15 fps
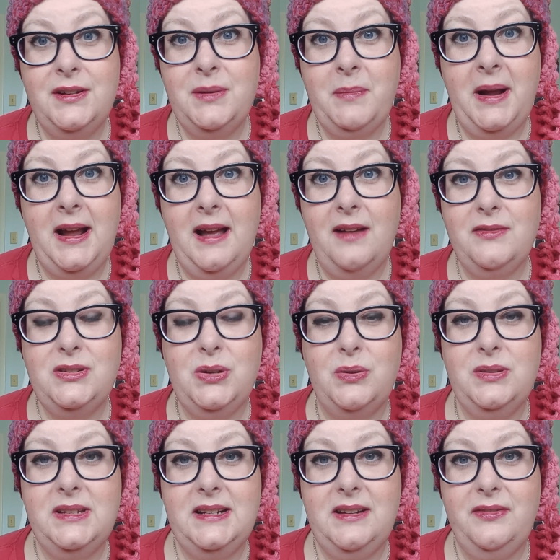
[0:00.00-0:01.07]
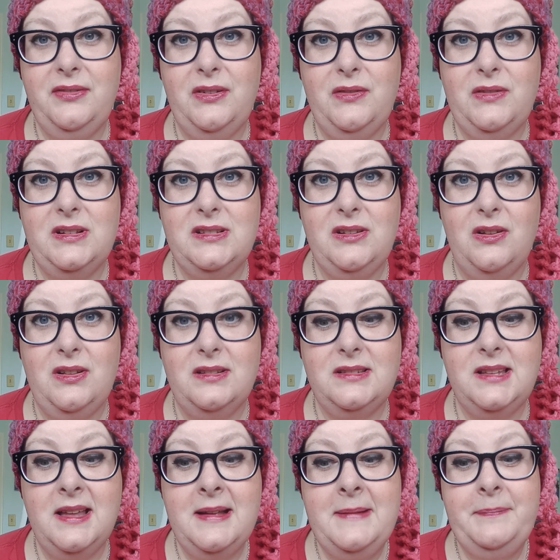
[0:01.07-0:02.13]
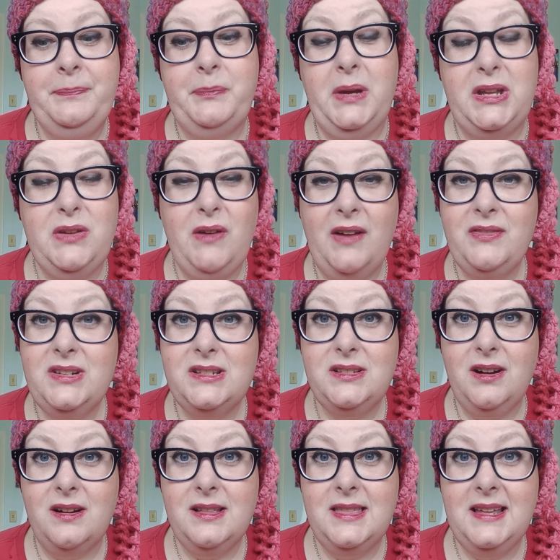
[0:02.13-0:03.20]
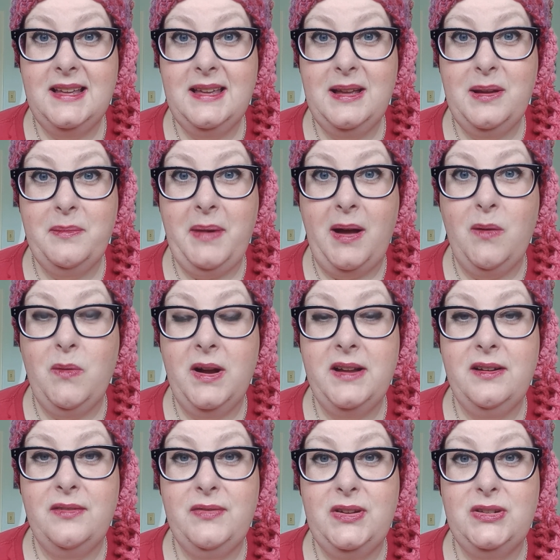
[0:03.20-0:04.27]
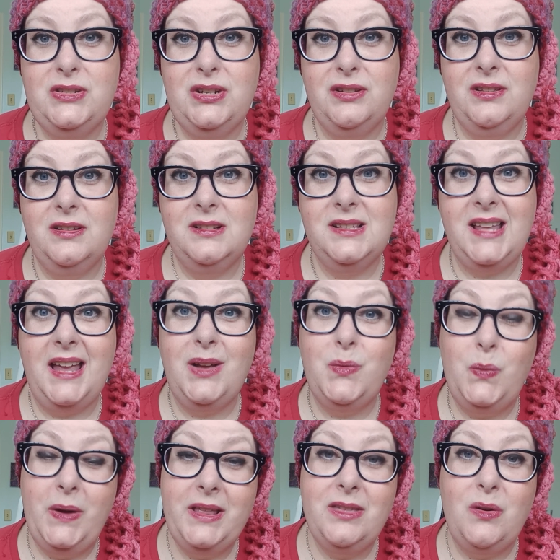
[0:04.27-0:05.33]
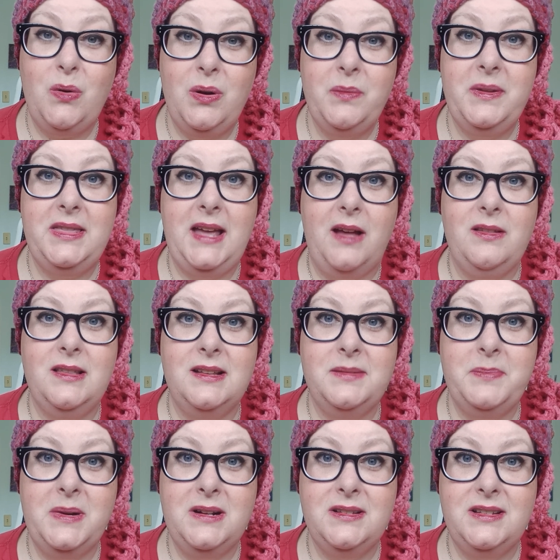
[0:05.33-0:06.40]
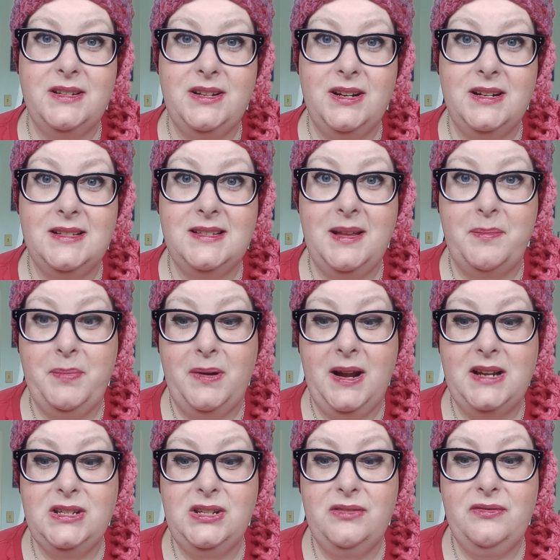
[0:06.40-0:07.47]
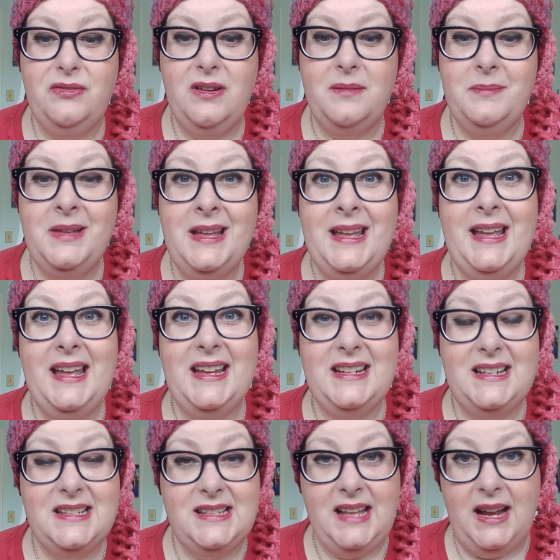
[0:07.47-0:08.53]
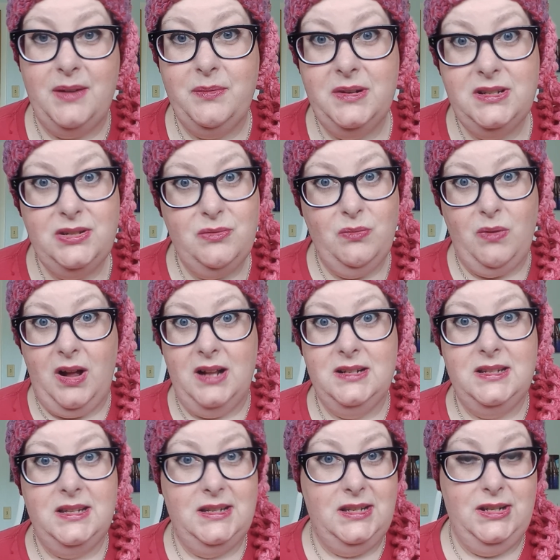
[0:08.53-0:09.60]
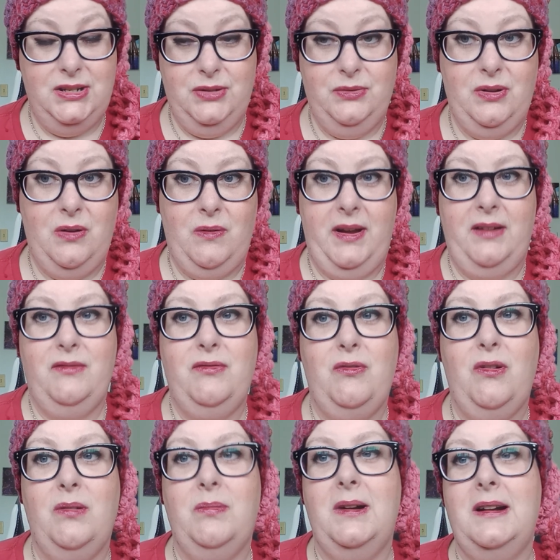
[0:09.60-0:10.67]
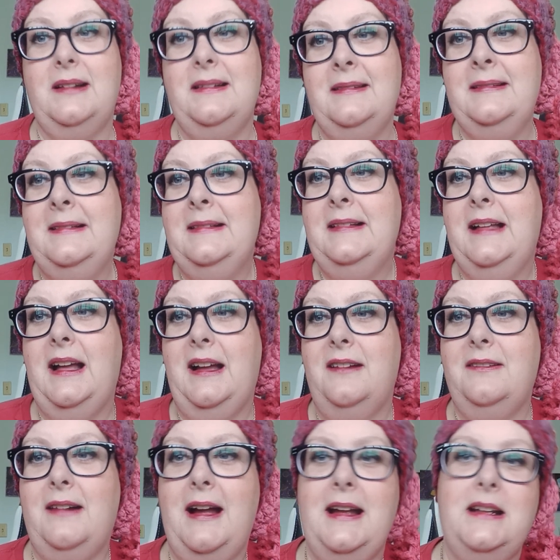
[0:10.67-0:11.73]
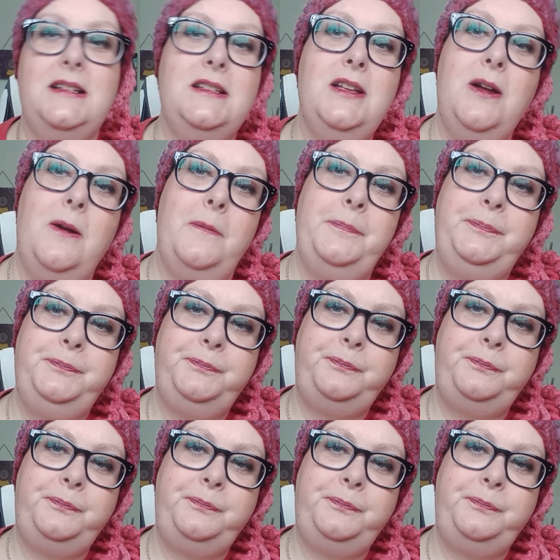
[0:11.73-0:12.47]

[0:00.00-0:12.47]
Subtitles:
you might have totally different results. But you have to start thinking about what your future looks like with or without this person you're in separation from, and decide what you want to do going forward. All right, so